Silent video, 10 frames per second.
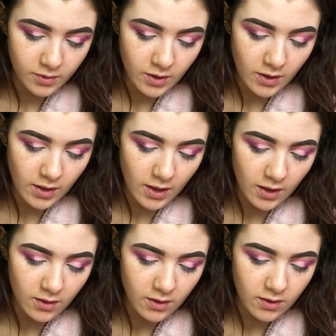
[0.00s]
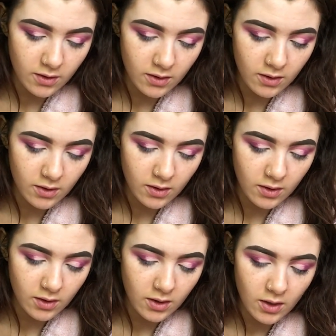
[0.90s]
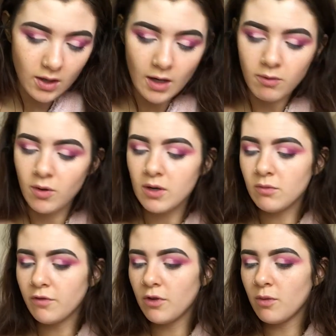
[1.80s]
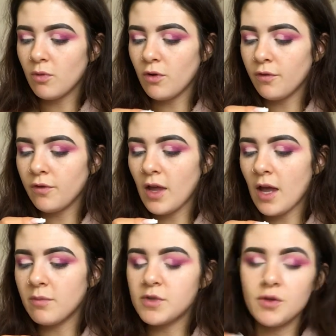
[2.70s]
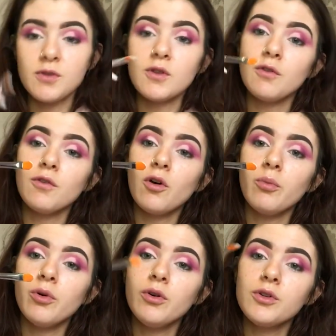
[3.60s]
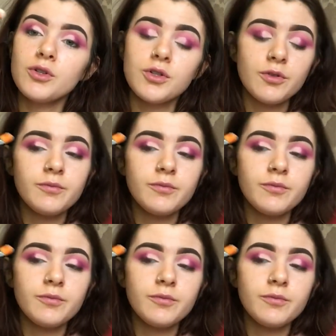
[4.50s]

And then I'm going in with the Morphe M224 brush